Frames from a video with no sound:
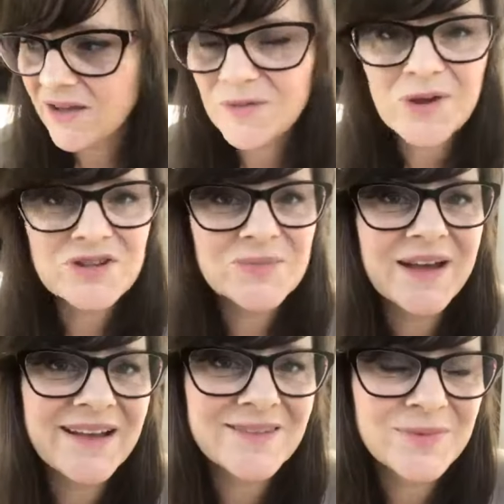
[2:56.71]
I spoke to
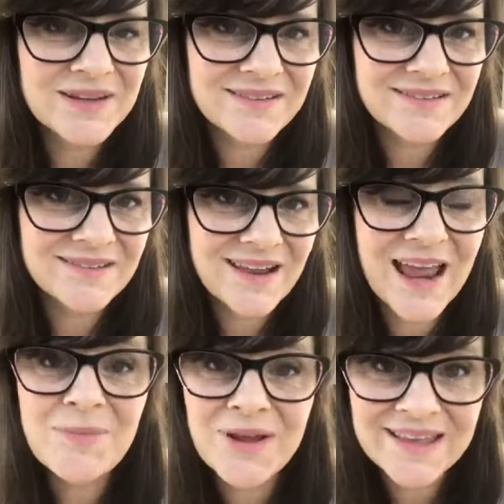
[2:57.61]
my husband
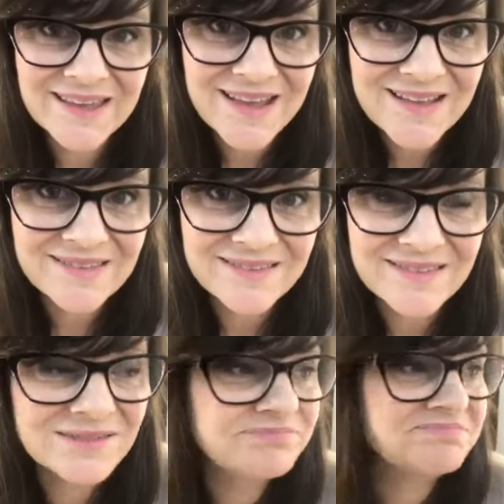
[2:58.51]
and my
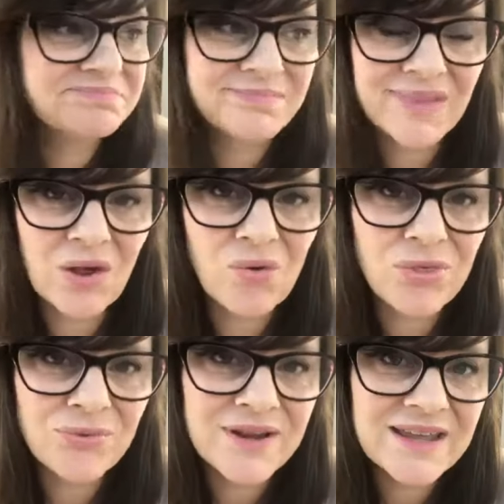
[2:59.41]
kids. All
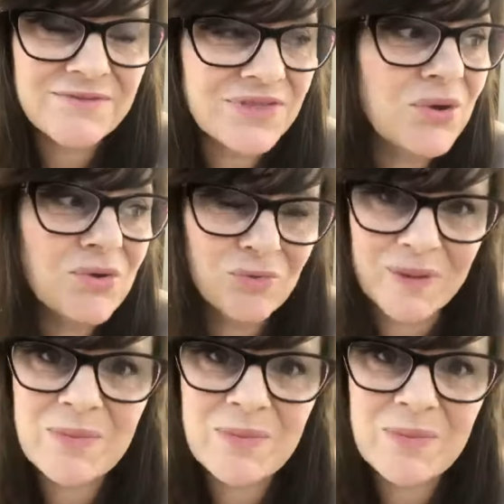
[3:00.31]
3 of those